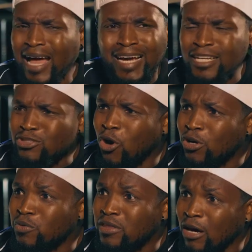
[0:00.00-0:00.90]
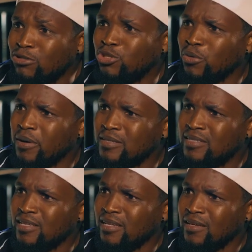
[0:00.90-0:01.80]
I can't go on without you,
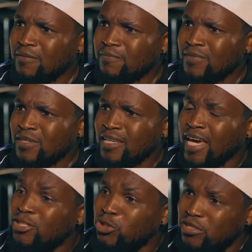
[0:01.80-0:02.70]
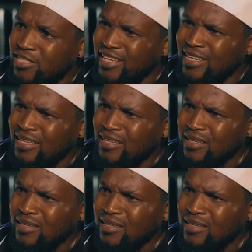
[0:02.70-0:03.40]
Mercy. Can't you see?